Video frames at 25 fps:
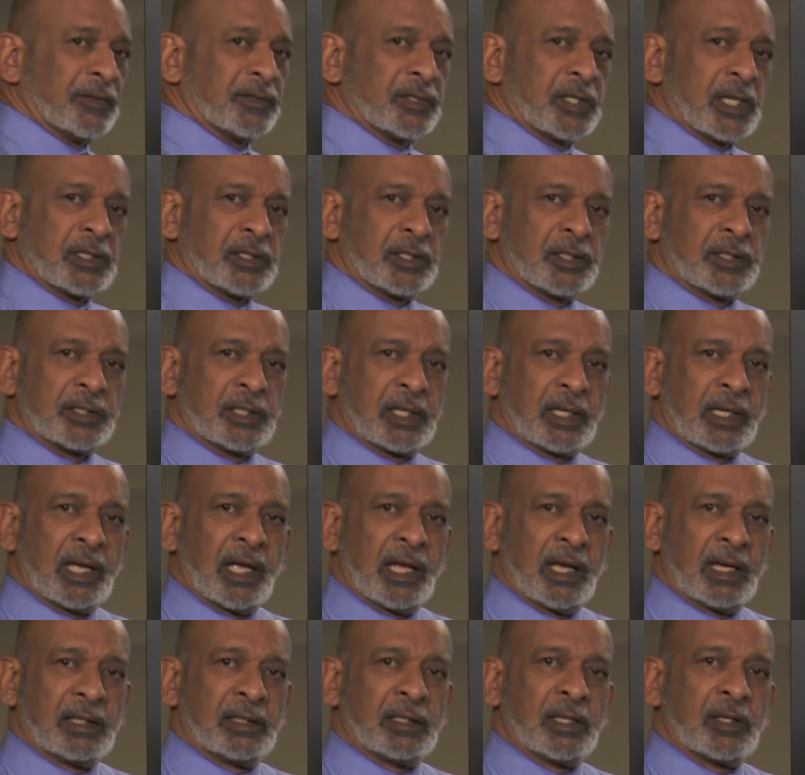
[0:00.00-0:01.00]
such as the
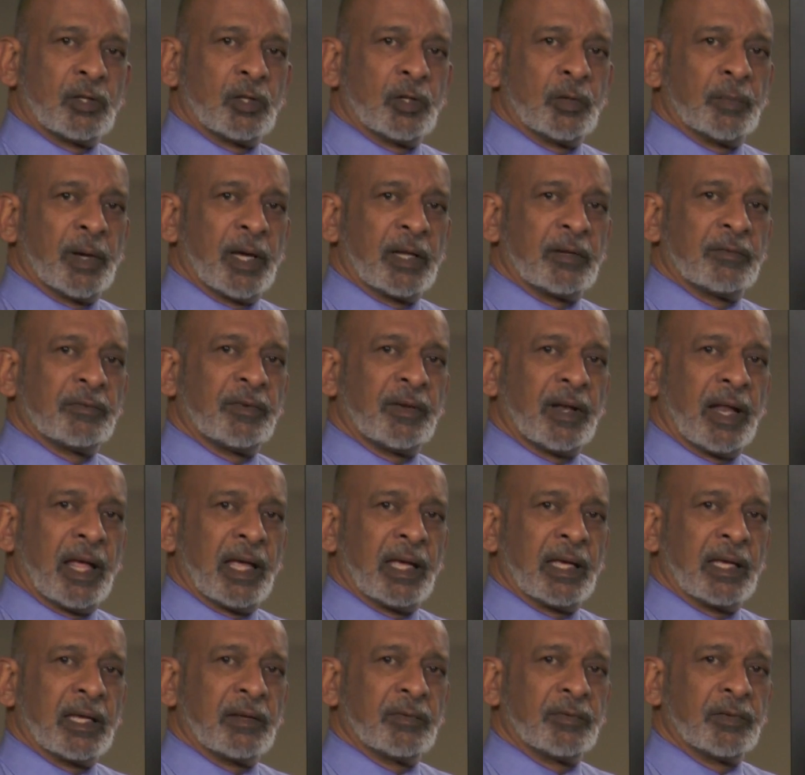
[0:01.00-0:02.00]
kind that you might
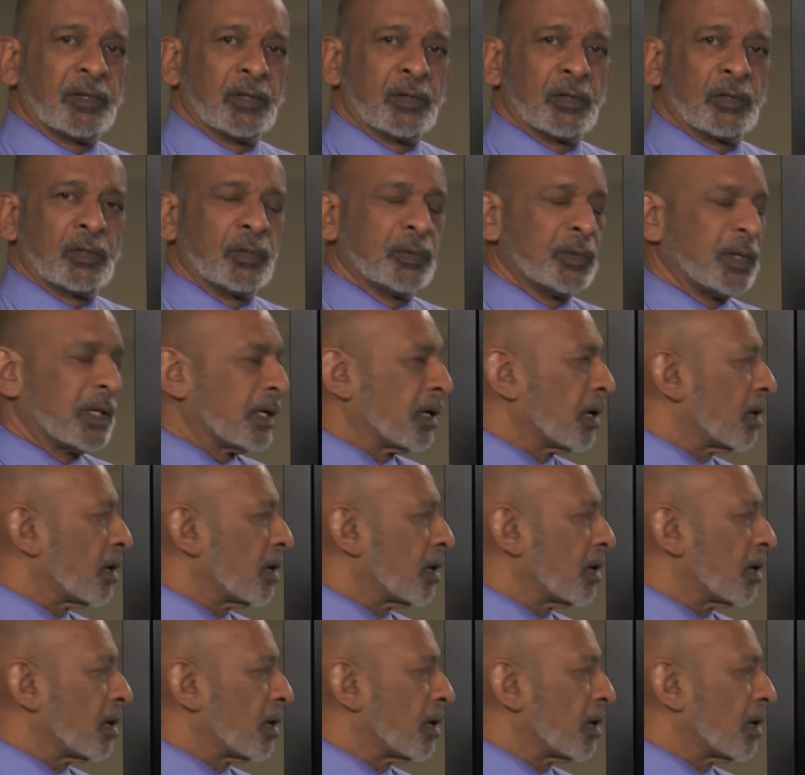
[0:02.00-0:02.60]
fly if you're doing a